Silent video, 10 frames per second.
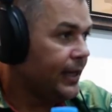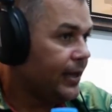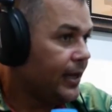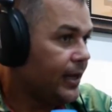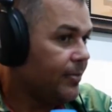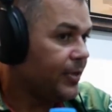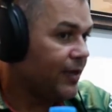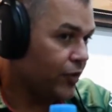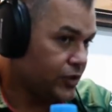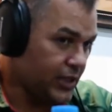
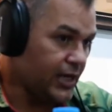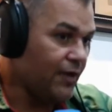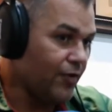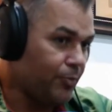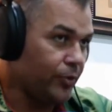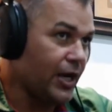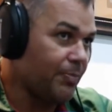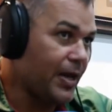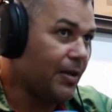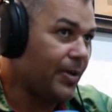if I pulled out
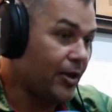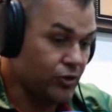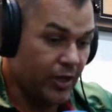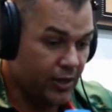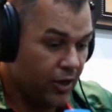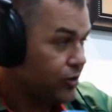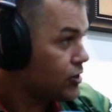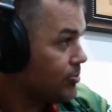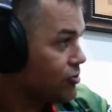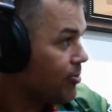a pen and paper," because I had notes
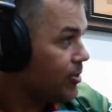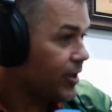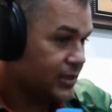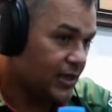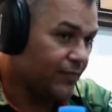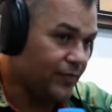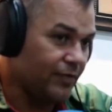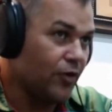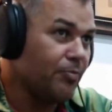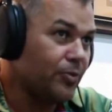and I'm scribbling, and he said,
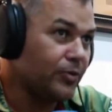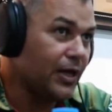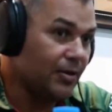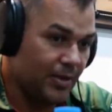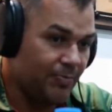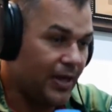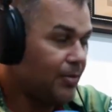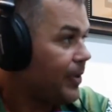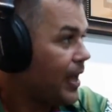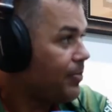if I pulled out a pen
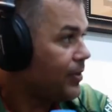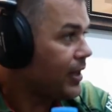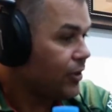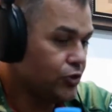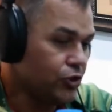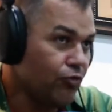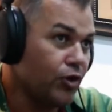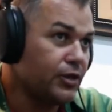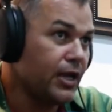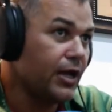and paper there, "could you
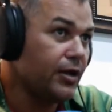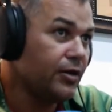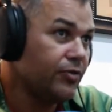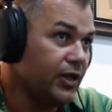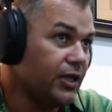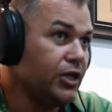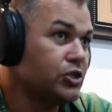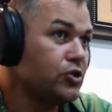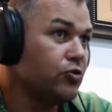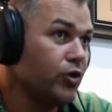write down the
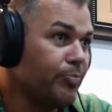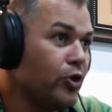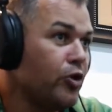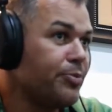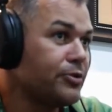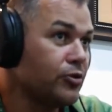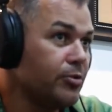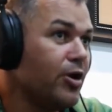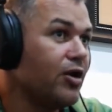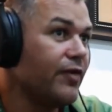ignition or the purpose or
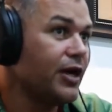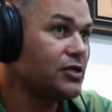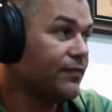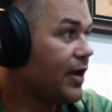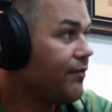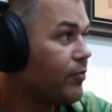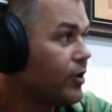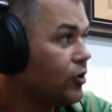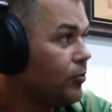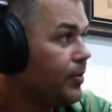the motivation of every
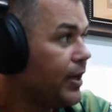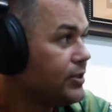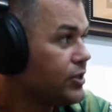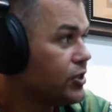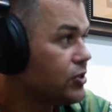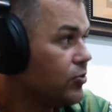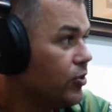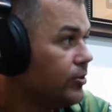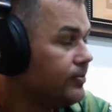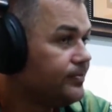one of your players in your
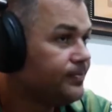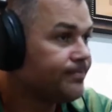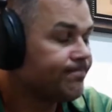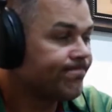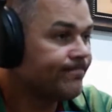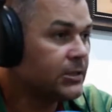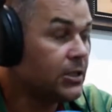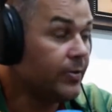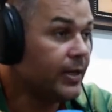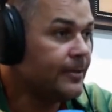squad?"
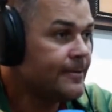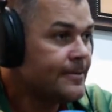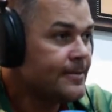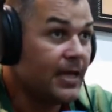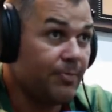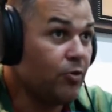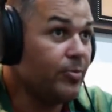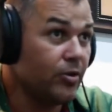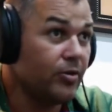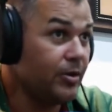And I went, he put
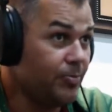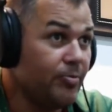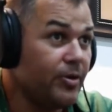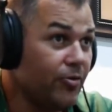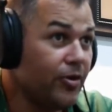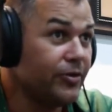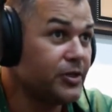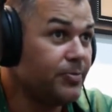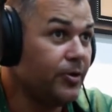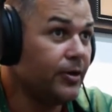me right on the
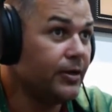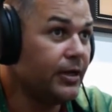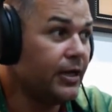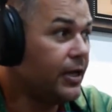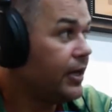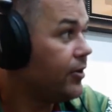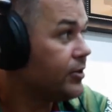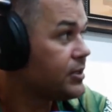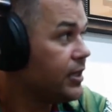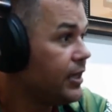spot. And I
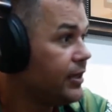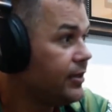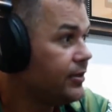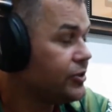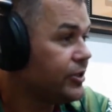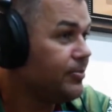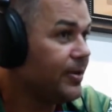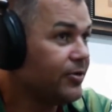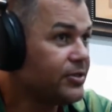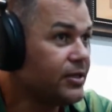said, "Shit,
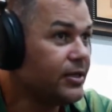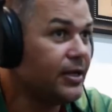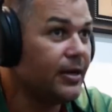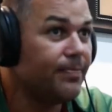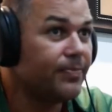mate." I said, "I